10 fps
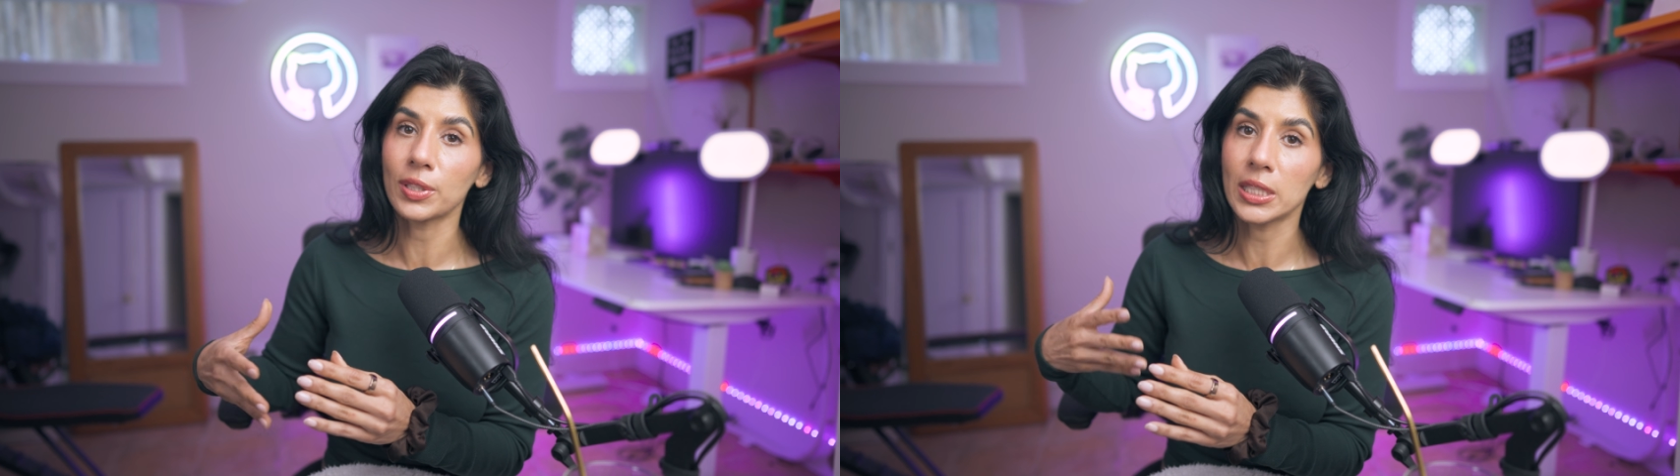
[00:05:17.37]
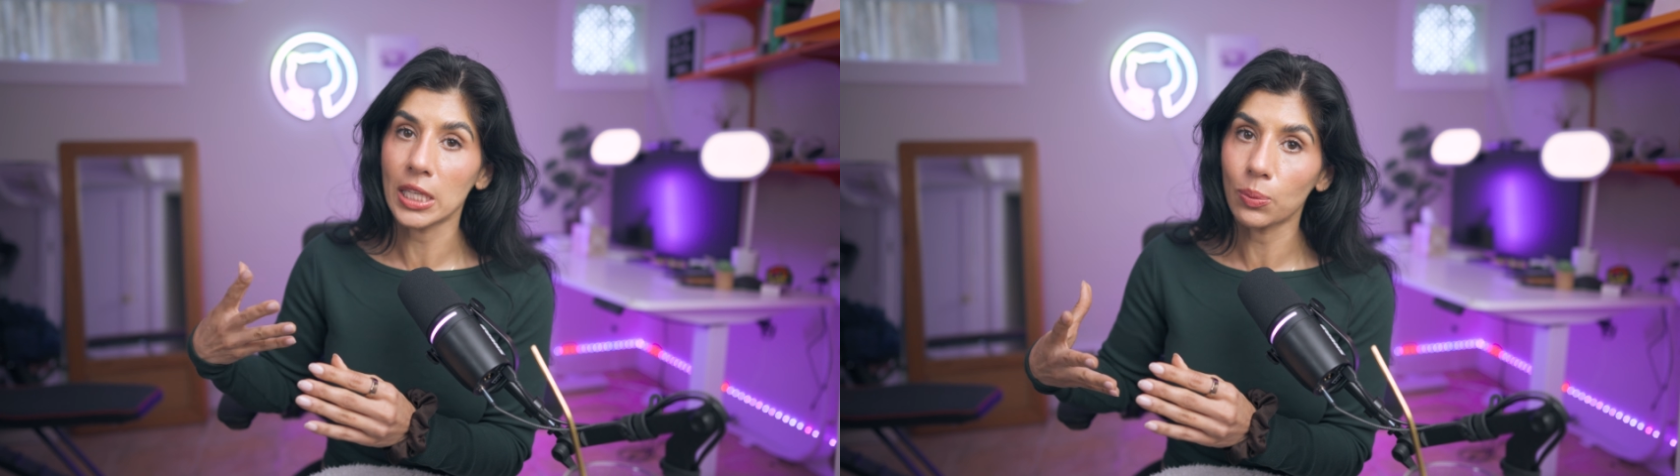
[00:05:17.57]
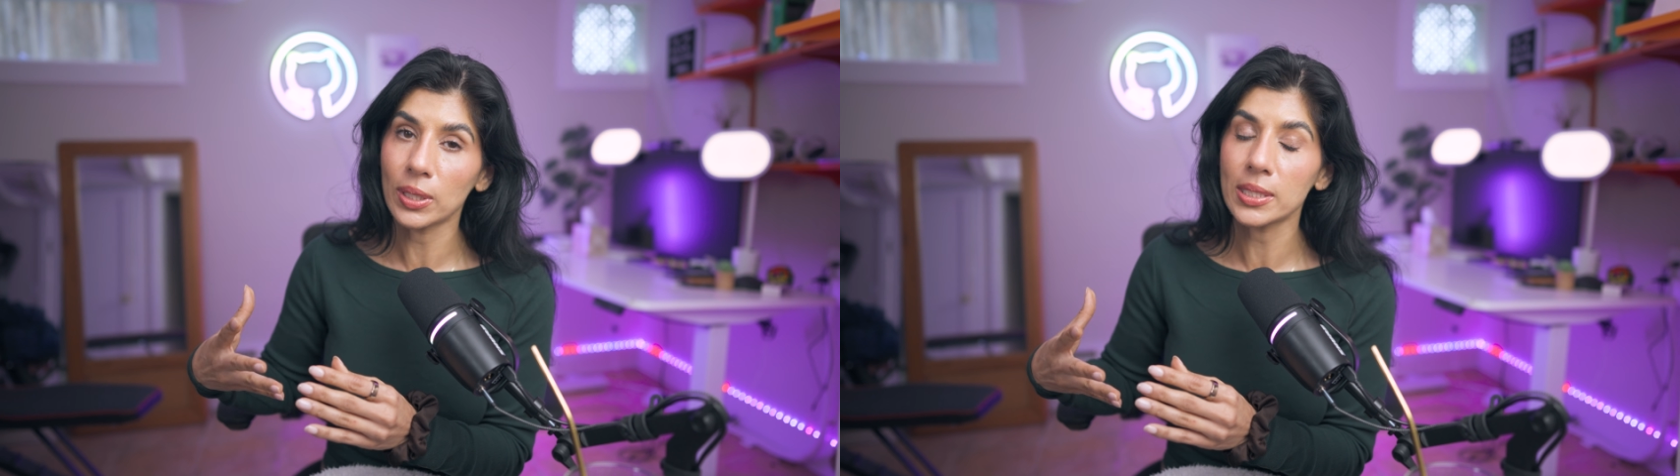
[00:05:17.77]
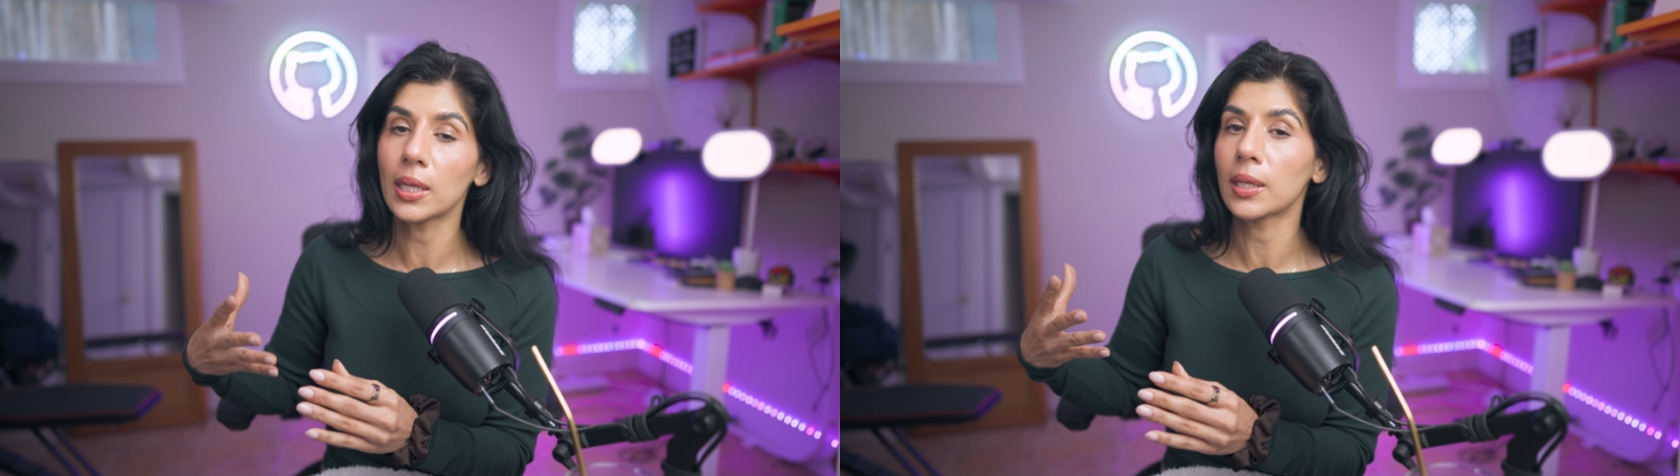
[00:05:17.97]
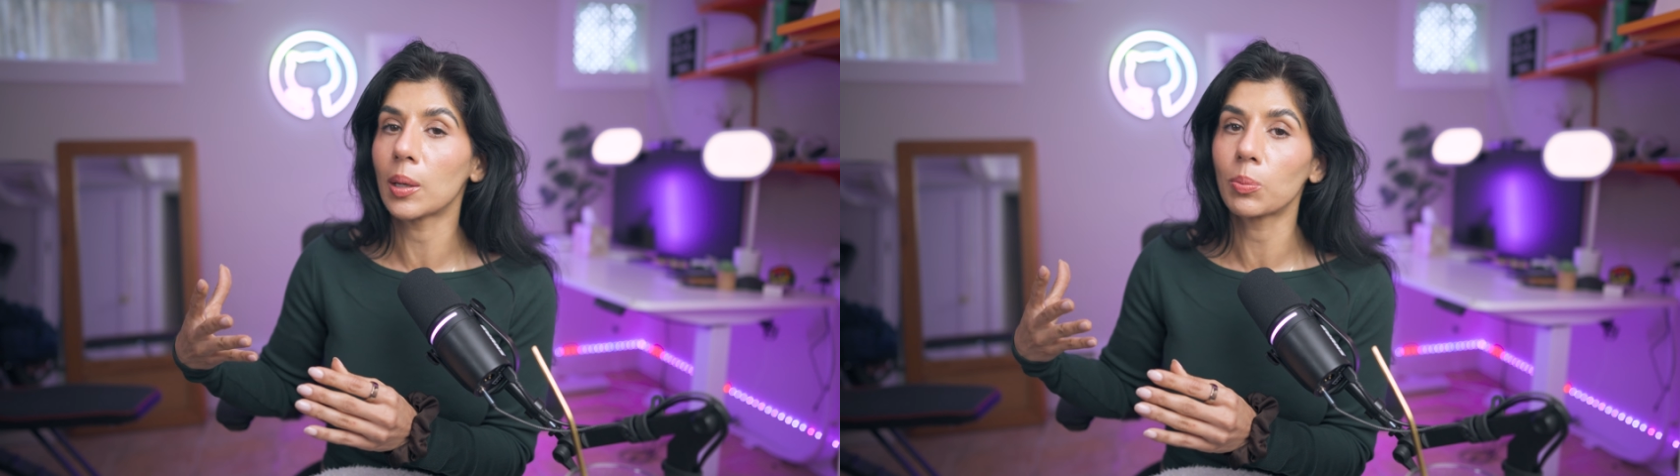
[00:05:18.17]
a sequence
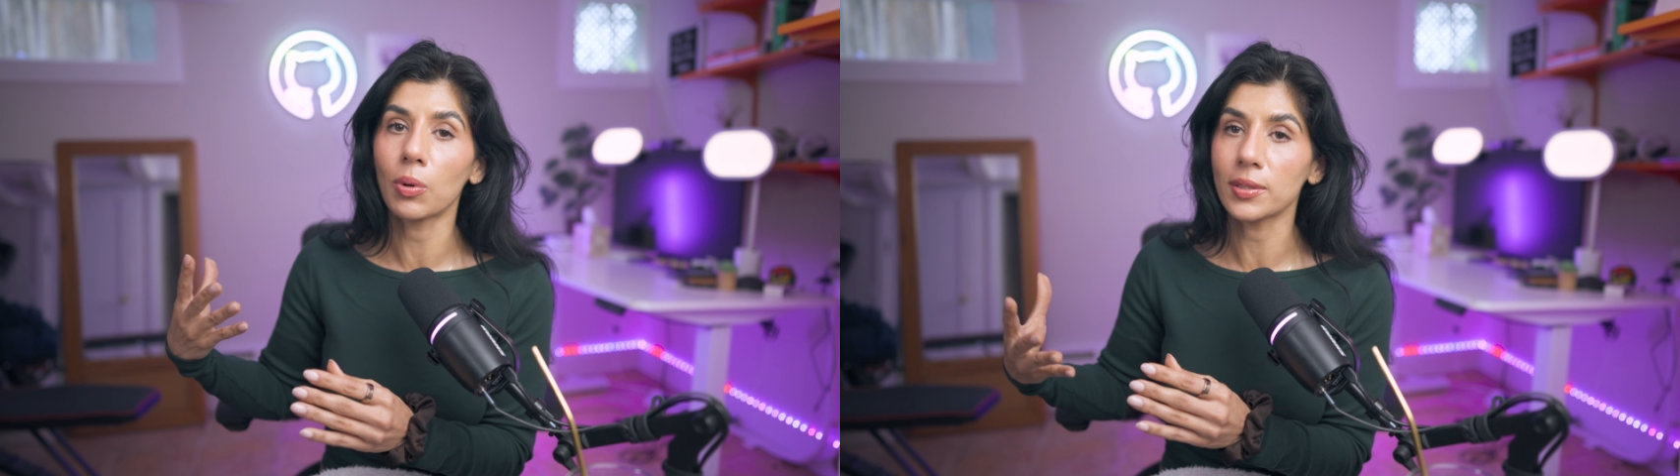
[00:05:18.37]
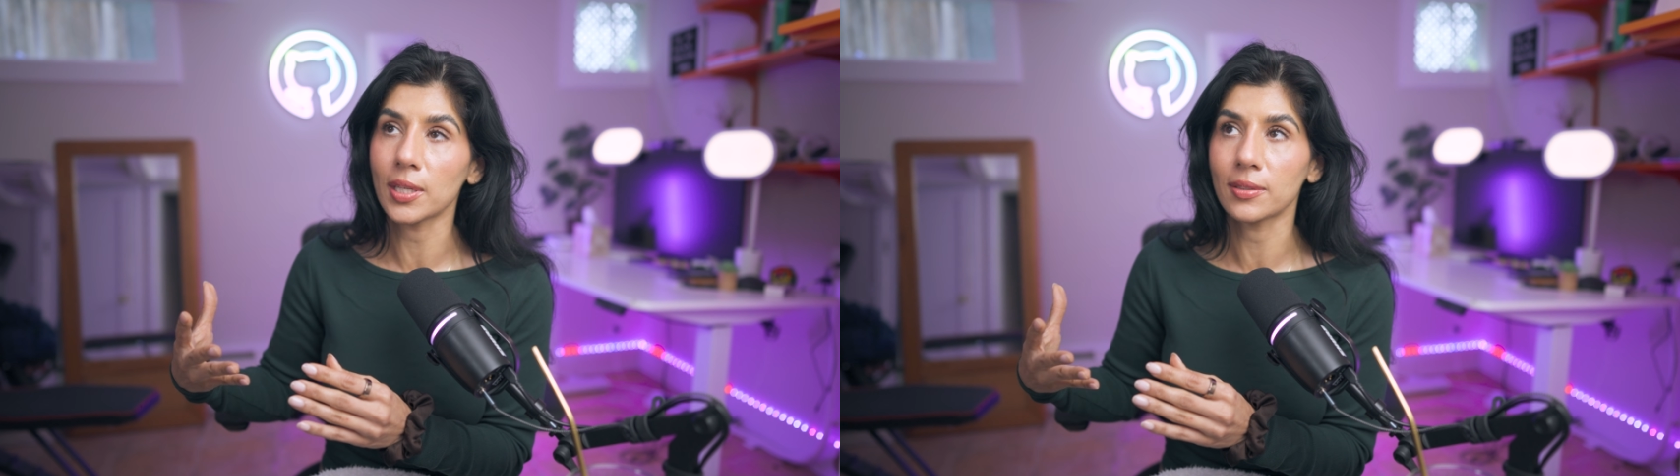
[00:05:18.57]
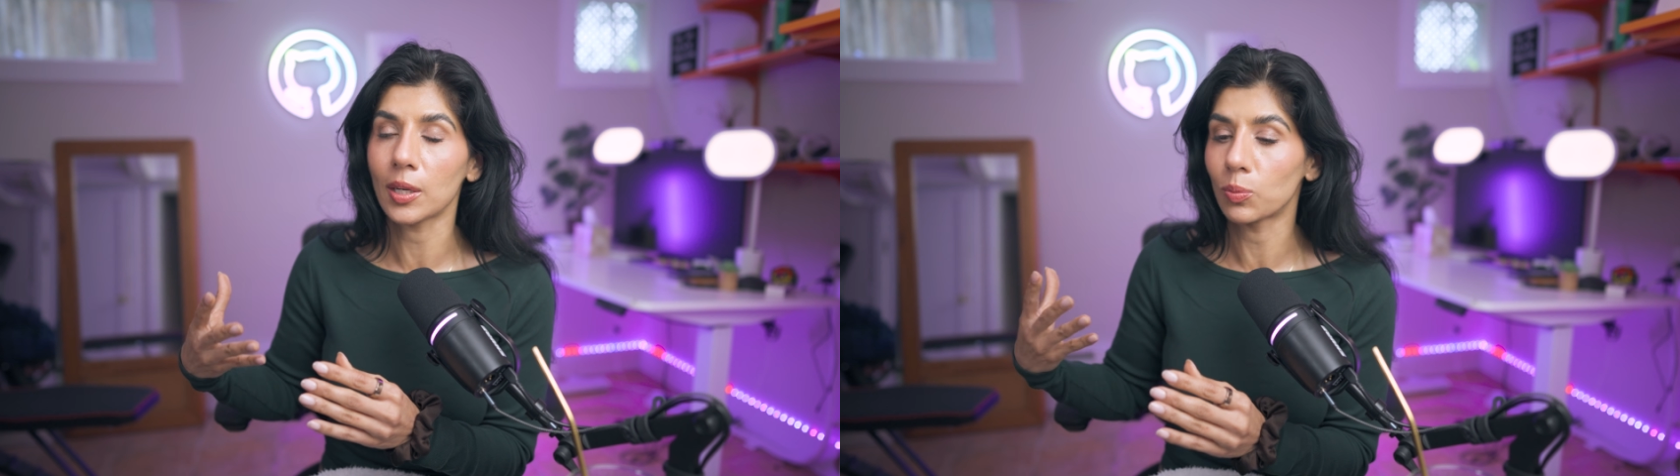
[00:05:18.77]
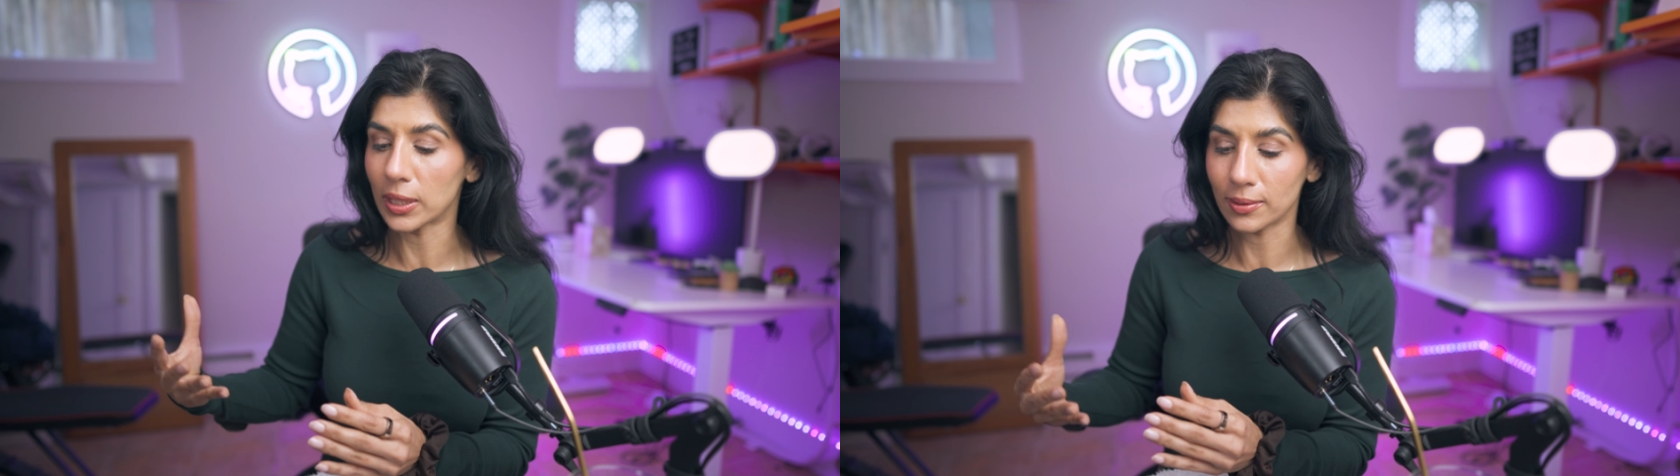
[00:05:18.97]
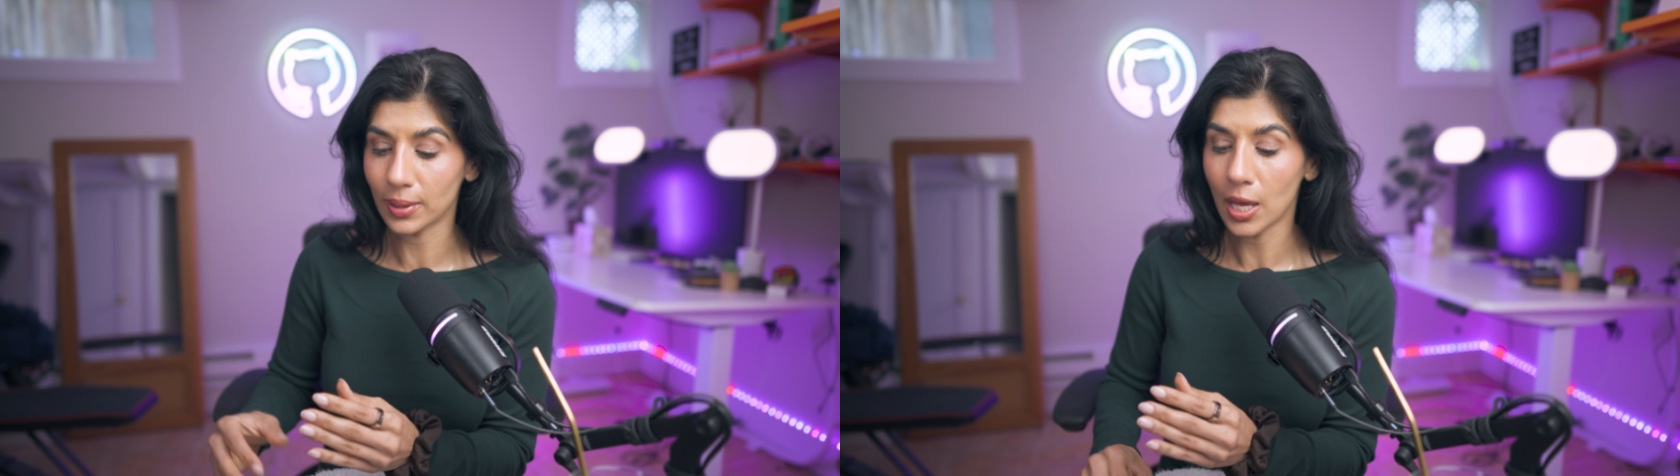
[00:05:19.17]
it can process at
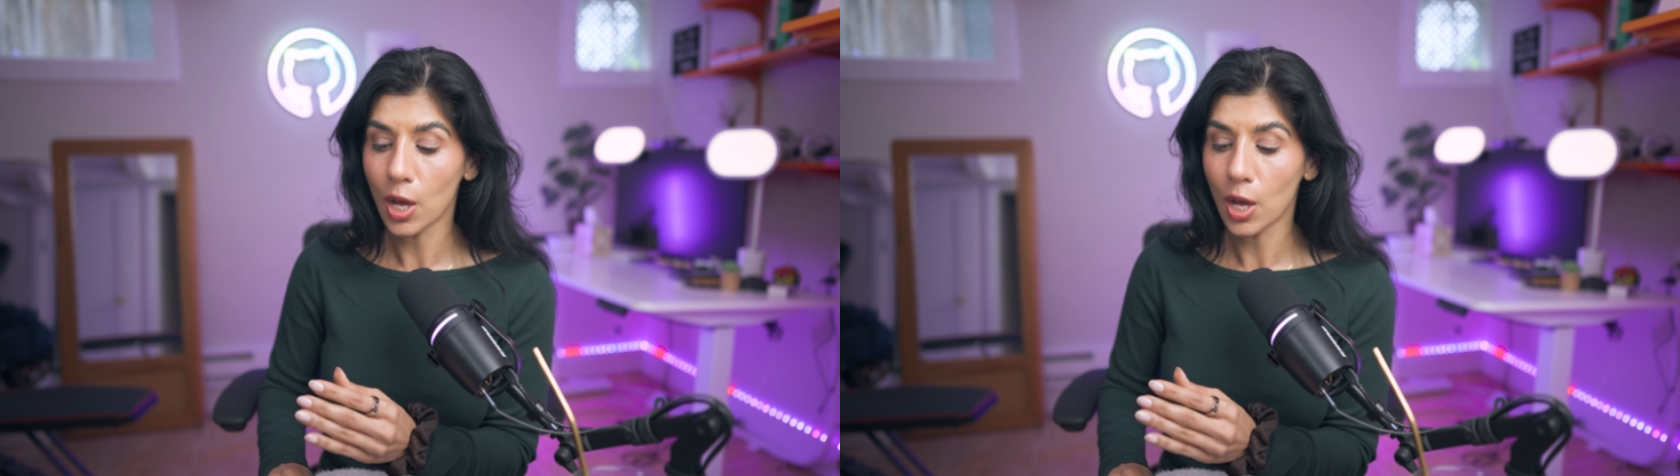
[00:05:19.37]
once.